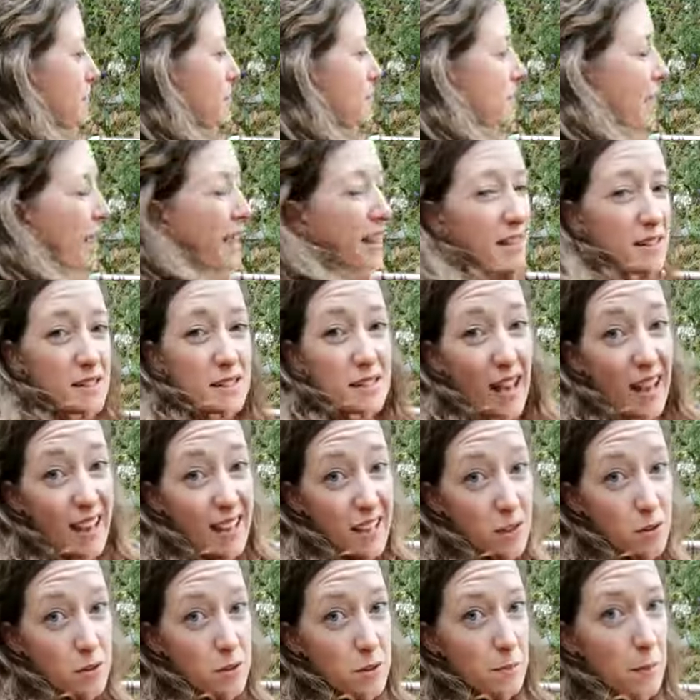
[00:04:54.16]
size I
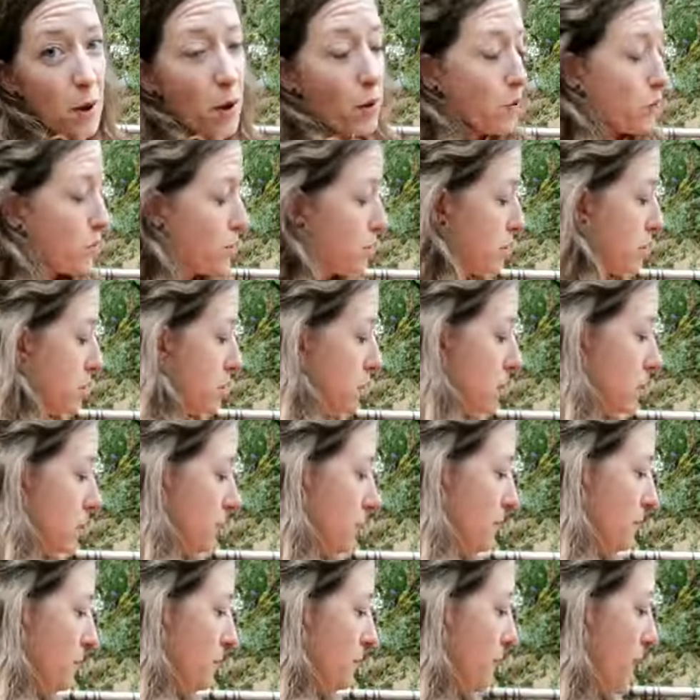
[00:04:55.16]
use most.
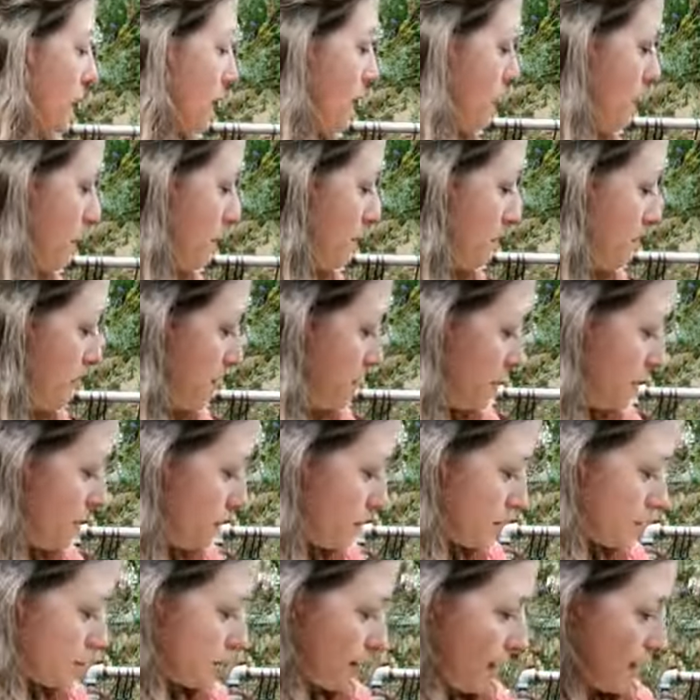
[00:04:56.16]
This
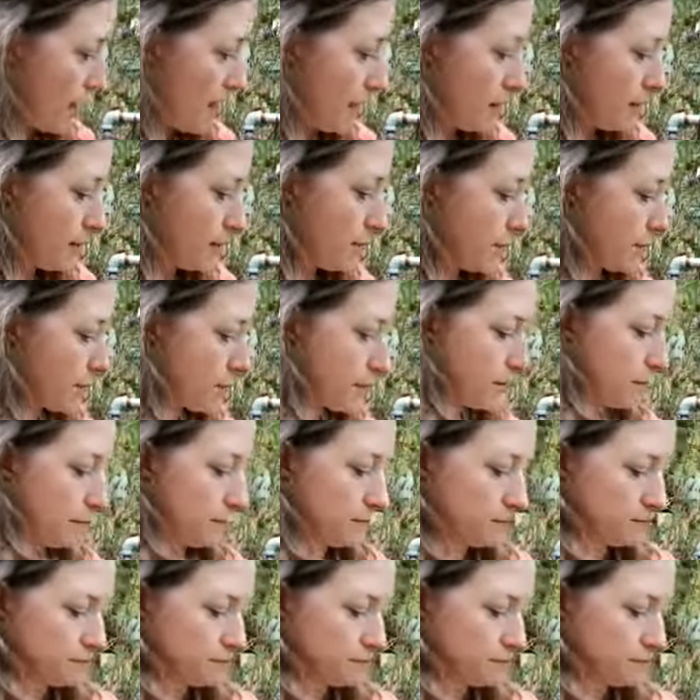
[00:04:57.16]
size